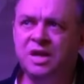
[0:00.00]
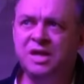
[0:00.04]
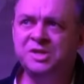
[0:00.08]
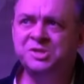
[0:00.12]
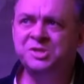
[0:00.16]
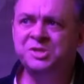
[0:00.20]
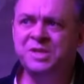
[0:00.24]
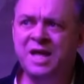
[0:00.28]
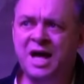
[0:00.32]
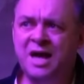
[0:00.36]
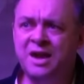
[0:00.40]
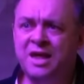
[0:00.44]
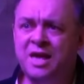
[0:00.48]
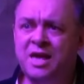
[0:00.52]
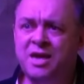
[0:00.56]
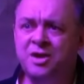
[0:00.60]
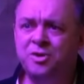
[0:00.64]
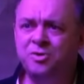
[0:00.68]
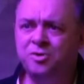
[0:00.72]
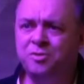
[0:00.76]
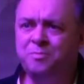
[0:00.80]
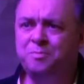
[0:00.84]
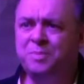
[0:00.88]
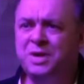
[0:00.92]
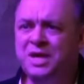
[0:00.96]
It's not a
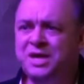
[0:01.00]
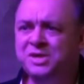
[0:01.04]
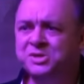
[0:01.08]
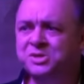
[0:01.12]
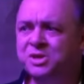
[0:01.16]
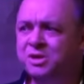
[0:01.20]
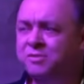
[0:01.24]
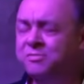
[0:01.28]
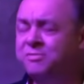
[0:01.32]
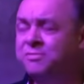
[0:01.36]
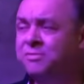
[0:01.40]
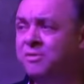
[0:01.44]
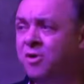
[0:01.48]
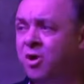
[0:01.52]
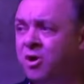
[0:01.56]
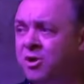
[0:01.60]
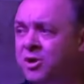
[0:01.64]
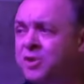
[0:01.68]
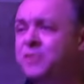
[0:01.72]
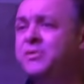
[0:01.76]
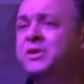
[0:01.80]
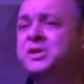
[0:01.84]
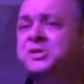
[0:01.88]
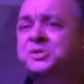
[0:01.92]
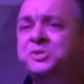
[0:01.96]
good piece of
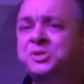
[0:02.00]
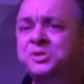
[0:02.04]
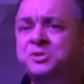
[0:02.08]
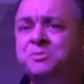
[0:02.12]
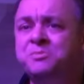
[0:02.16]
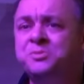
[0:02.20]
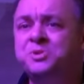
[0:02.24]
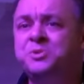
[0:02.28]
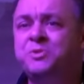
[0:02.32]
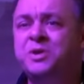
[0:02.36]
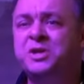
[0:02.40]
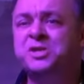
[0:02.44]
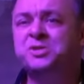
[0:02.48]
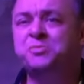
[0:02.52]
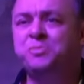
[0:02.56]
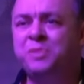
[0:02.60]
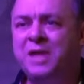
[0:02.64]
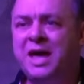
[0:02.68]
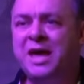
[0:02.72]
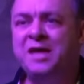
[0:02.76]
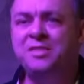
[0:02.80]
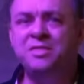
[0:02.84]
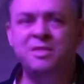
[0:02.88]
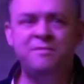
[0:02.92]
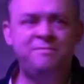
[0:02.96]
art criticism to
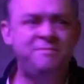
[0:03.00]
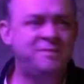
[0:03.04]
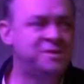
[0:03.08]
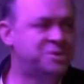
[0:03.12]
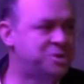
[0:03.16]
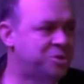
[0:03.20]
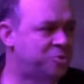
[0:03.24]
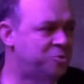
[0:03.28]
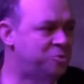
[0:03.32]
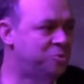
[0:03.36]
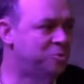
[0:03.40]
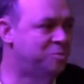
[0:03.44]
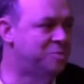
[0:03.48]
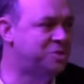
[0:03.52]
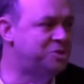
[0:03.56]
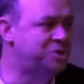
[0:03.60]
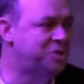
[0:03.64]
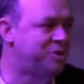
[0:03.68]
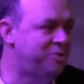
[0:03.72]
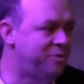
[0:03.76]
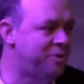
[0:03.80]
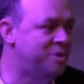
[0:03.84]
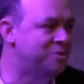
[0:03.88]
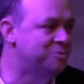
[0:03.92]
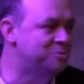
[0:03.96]
explain the physical
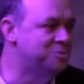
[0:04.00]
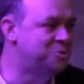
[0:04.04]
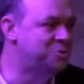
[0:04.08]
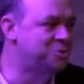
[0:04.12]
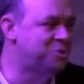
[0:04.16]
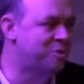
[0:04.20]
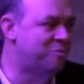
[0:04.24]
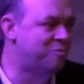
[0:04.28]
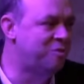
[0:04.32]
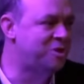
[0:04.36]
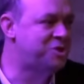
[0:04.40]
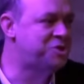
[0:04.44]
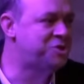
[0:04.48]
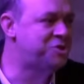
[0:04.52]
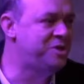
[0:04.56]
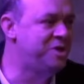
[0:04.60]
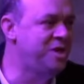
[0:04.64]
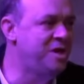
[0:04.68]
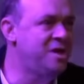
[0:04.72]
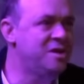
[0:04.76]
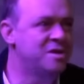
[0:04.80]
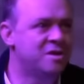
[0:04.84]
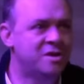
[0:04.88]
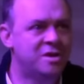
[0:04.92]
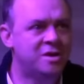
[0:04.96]
materials of which
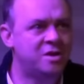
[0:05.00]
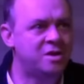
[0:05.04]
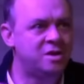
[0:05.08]
the